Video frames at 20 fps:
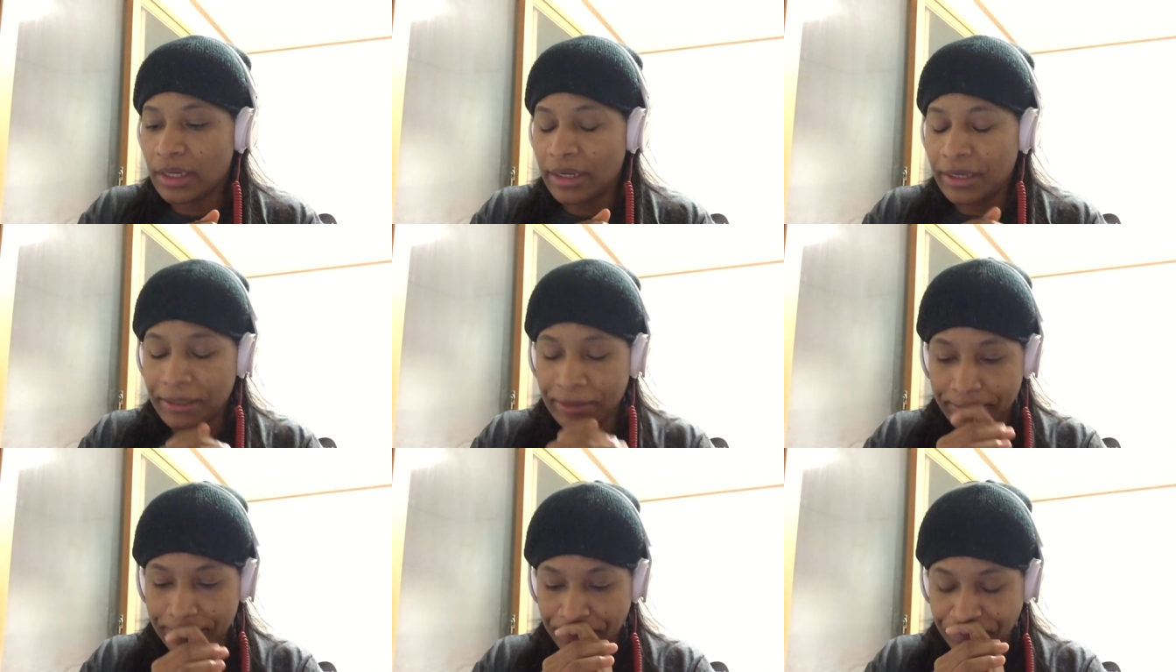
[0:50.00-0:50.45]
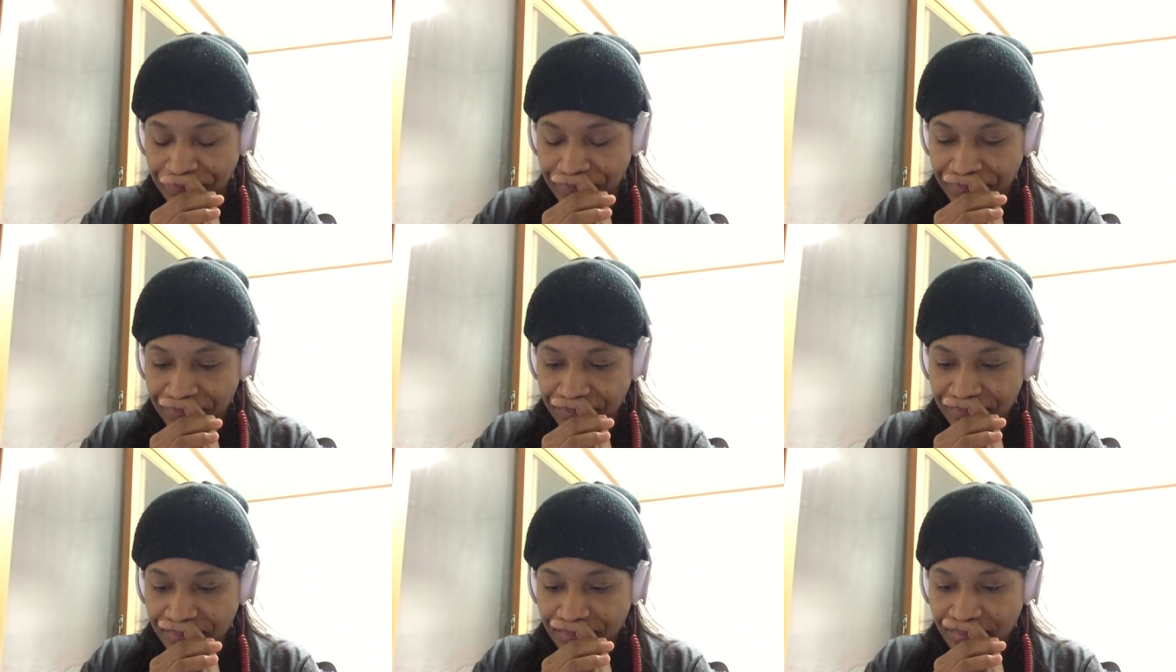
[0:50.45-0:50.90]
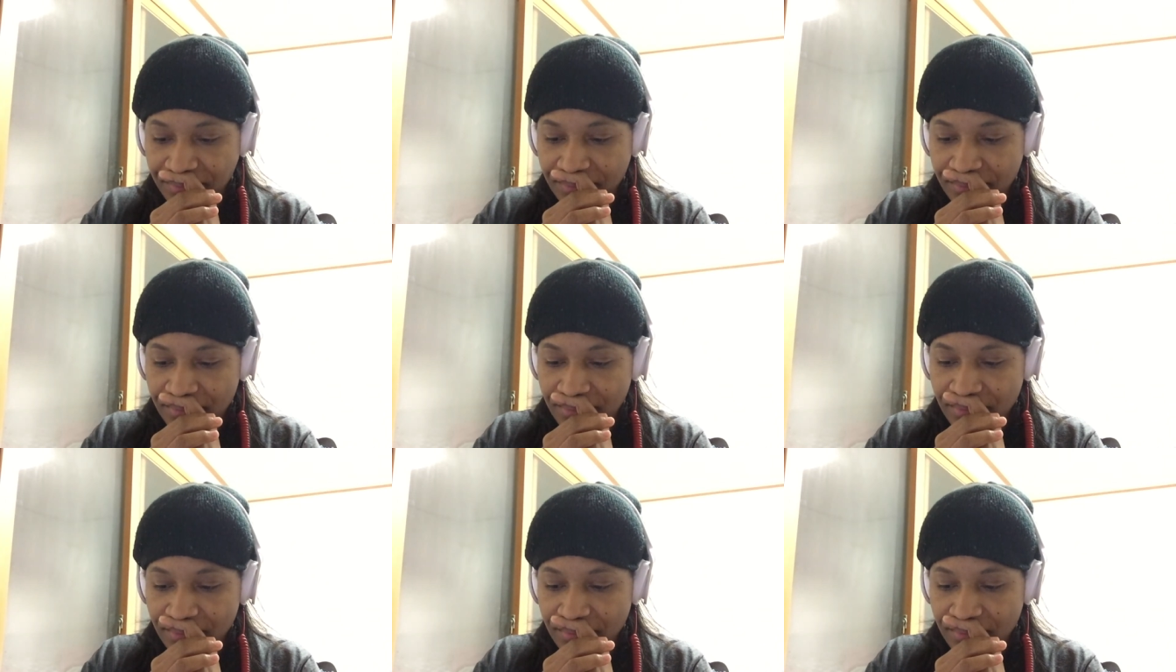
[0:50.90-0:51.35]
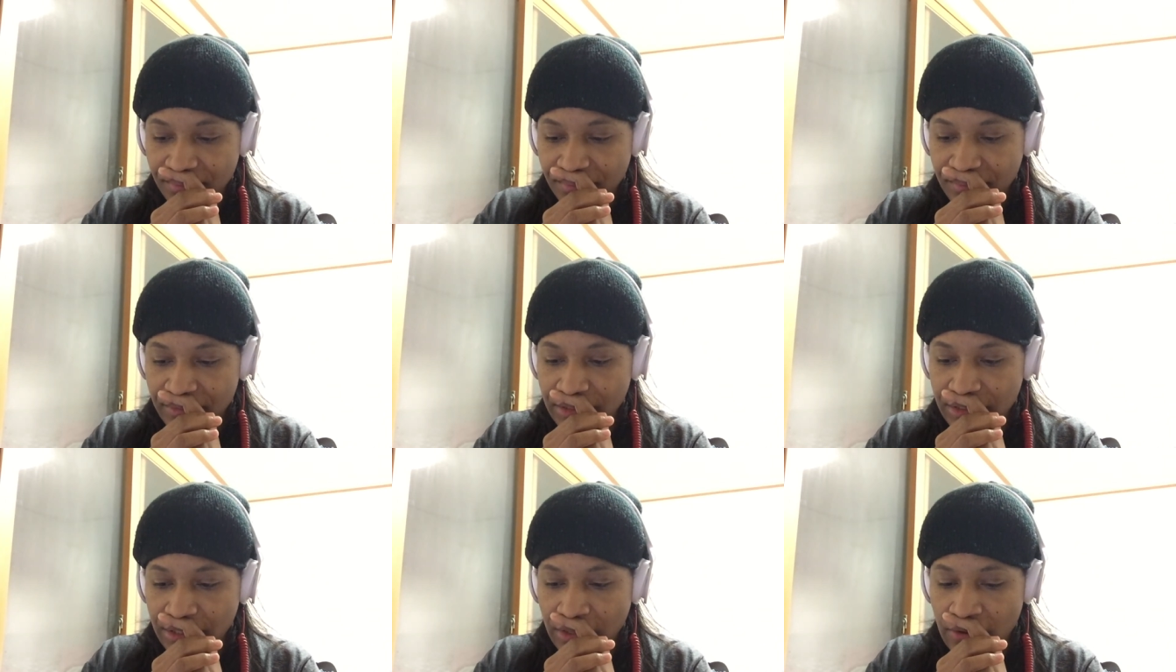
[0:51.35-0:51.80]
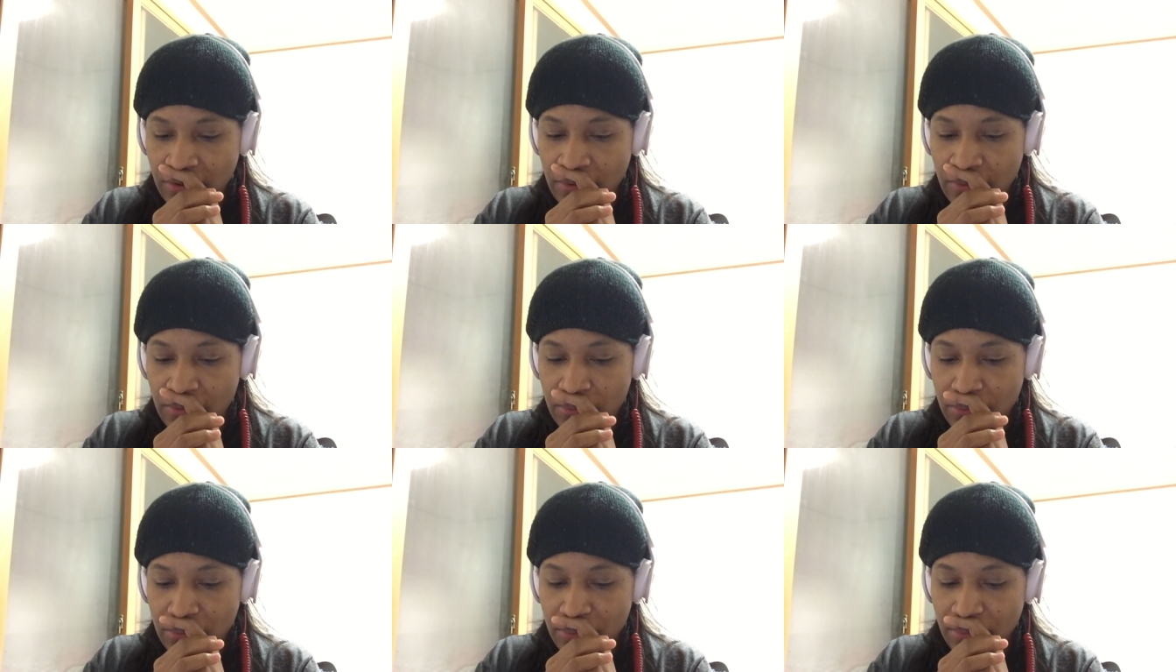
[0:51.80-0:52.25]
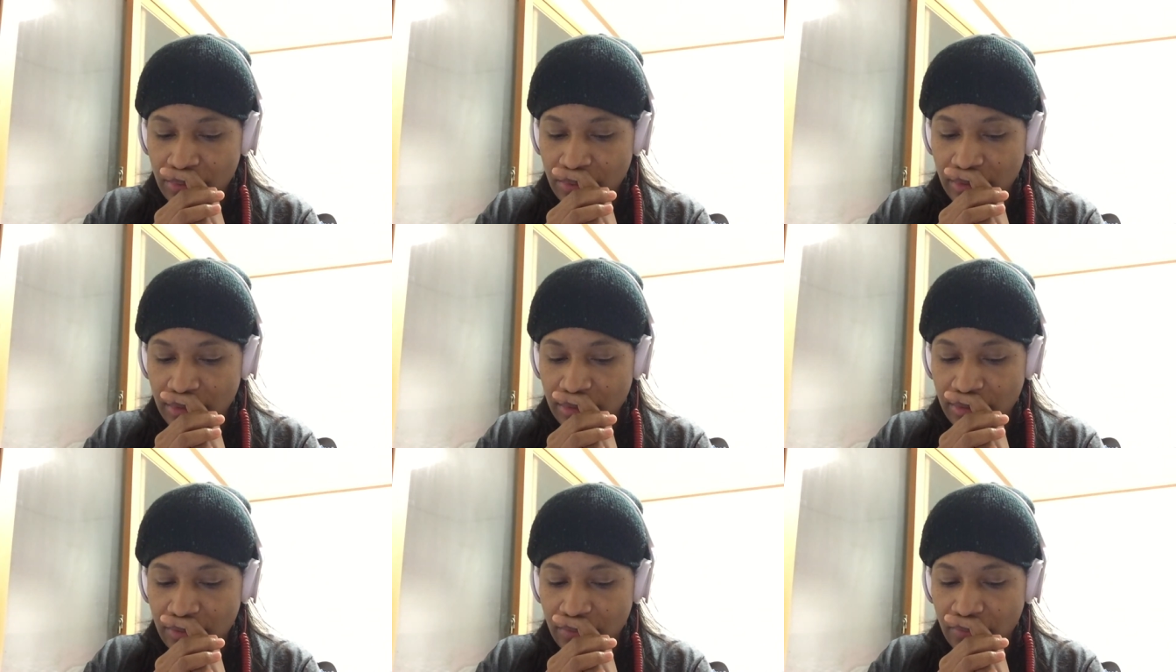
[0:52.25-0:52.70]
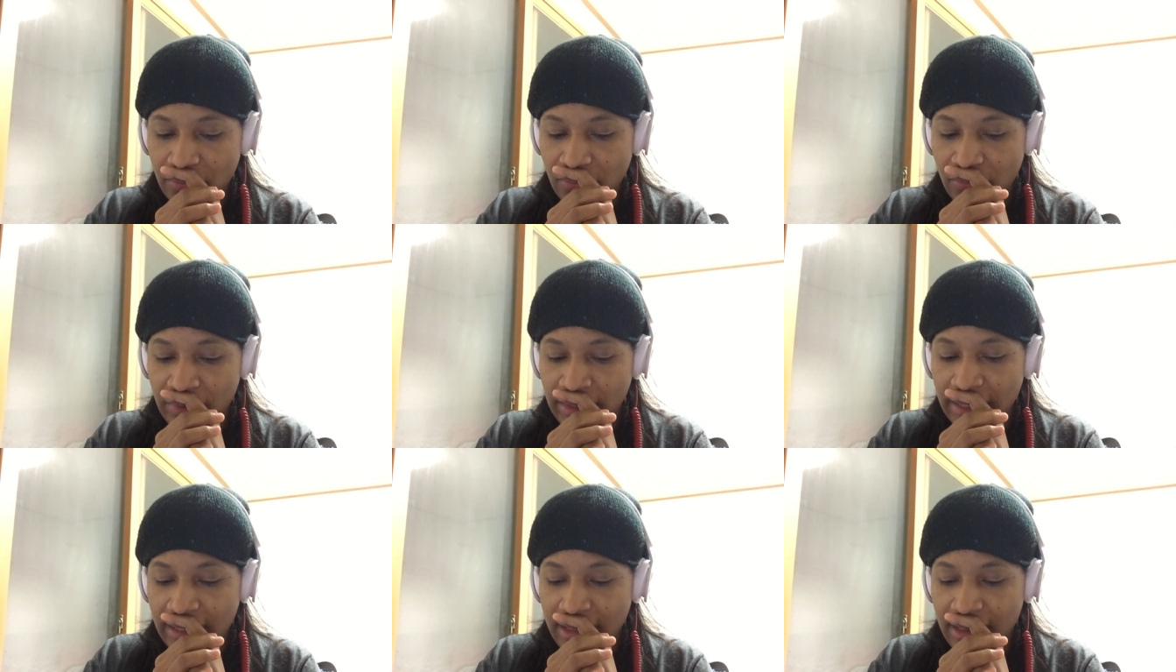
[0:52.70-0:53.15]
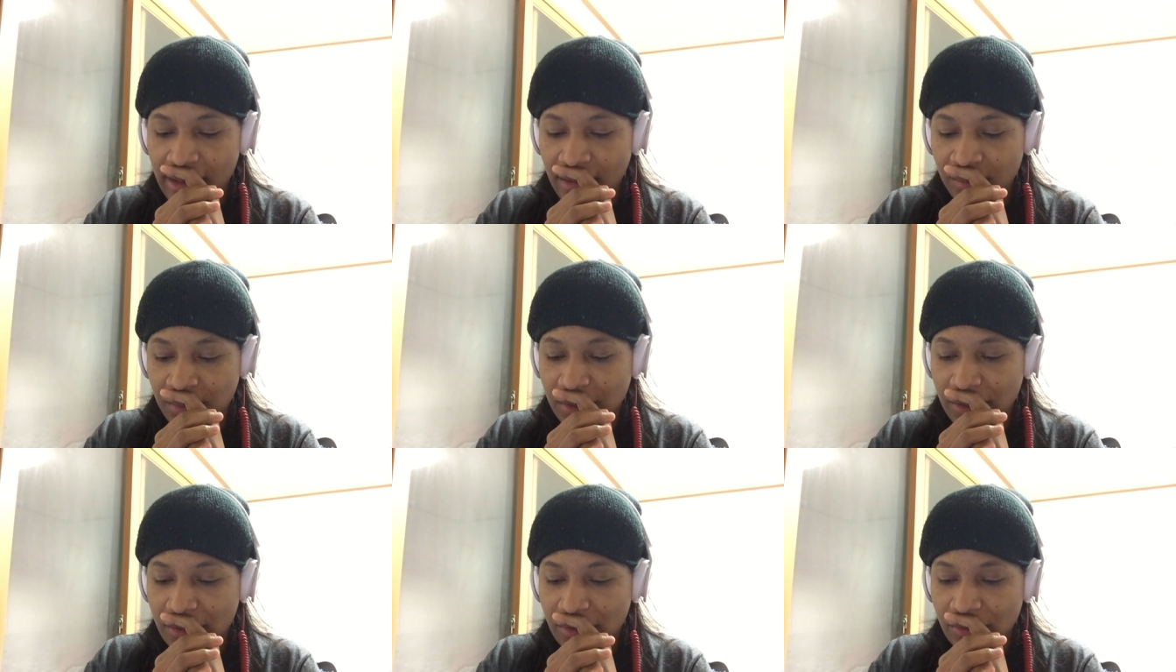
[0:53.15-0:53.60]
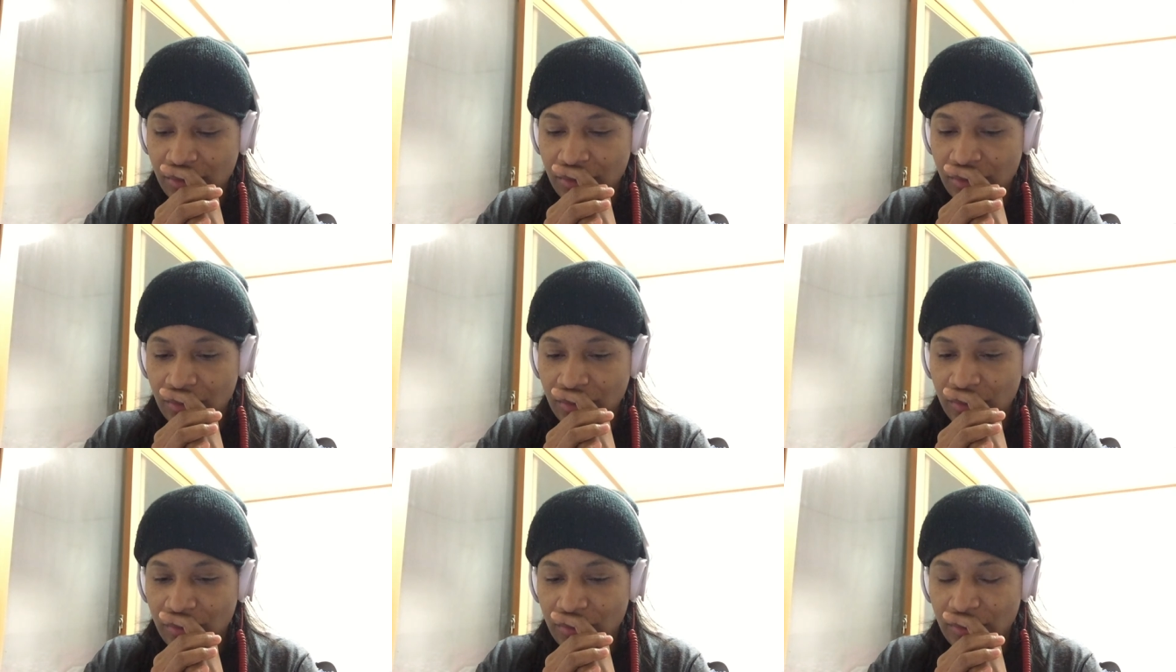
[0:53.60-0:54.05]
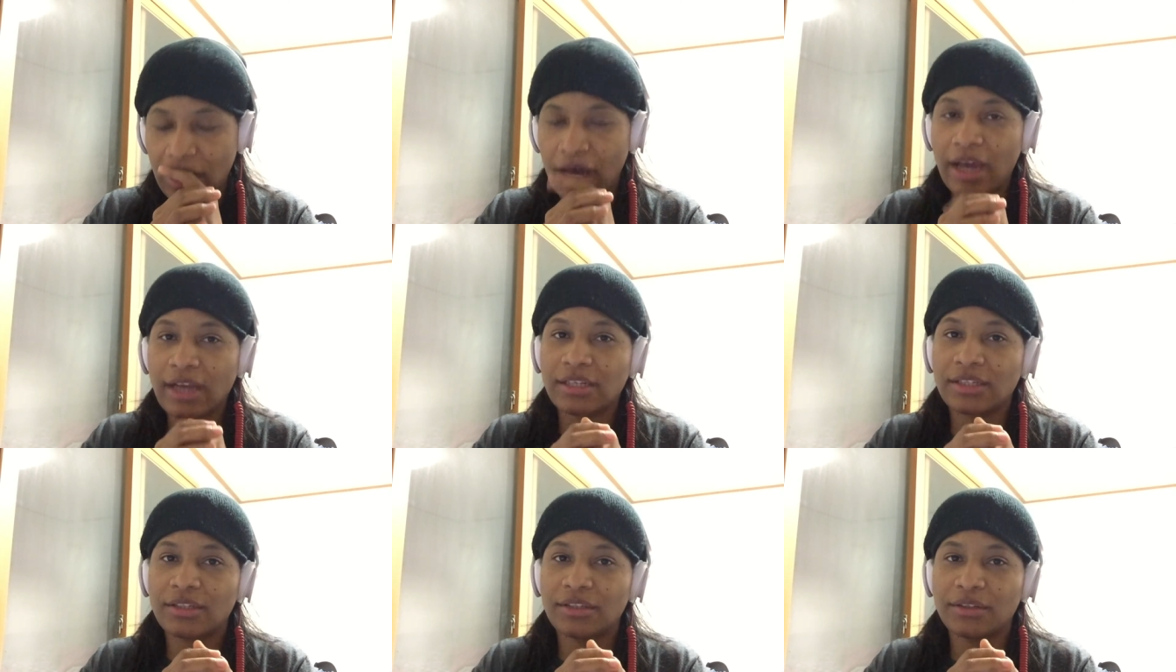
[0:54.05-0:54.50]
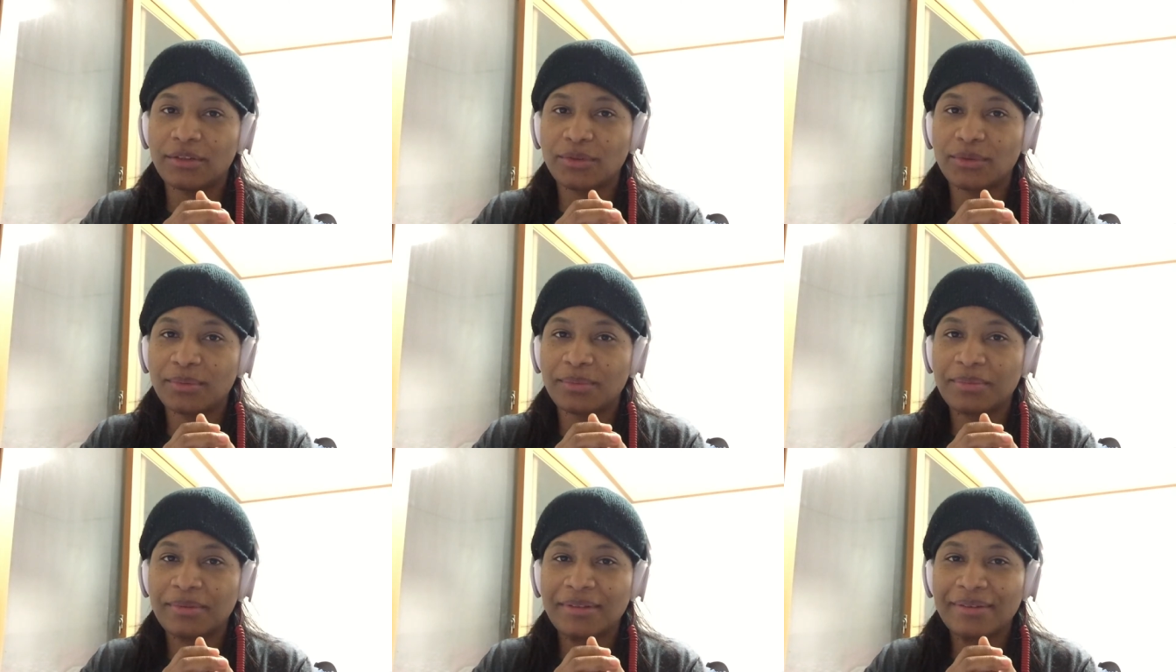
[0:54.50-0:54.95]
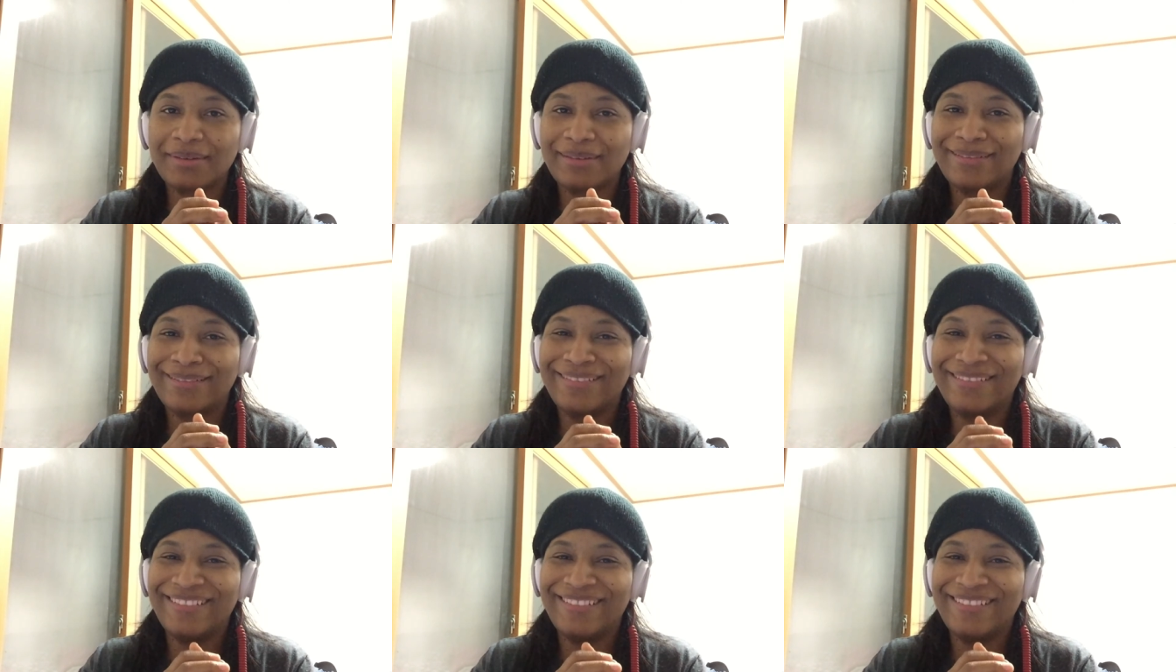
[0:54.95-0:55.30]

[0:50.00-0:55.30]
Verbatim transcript: um, so when it comes to costumes,